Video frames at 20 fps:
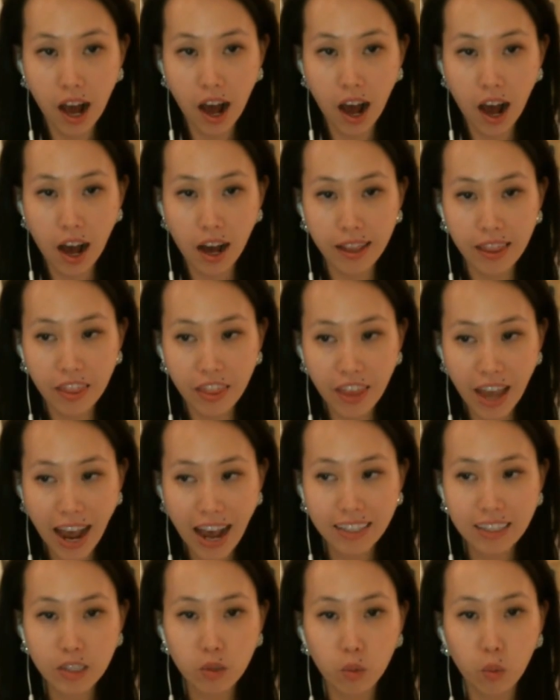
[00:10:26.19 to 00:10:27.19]
uh,
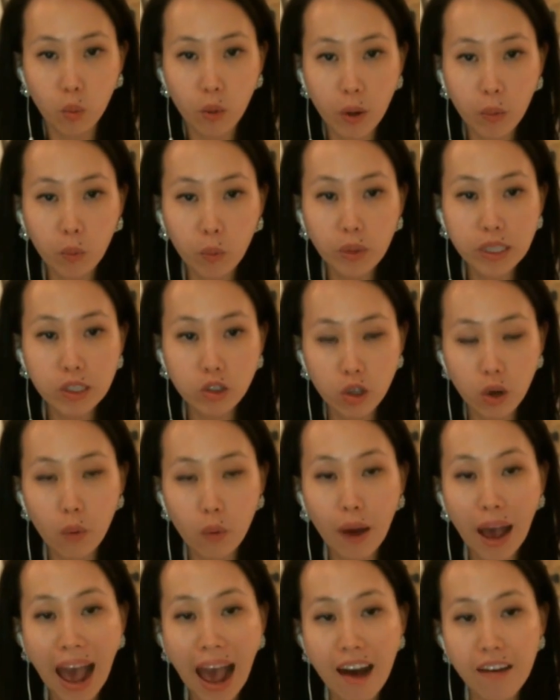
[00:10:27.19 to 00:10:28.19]
that when we
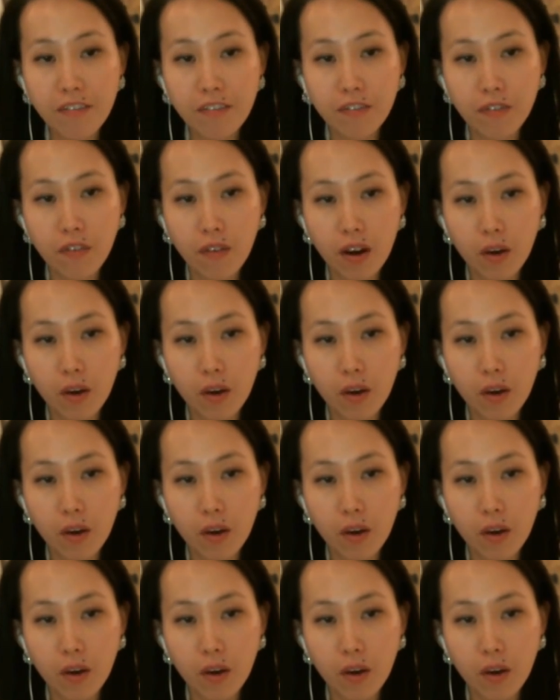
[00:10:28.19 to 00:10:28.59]
don't have,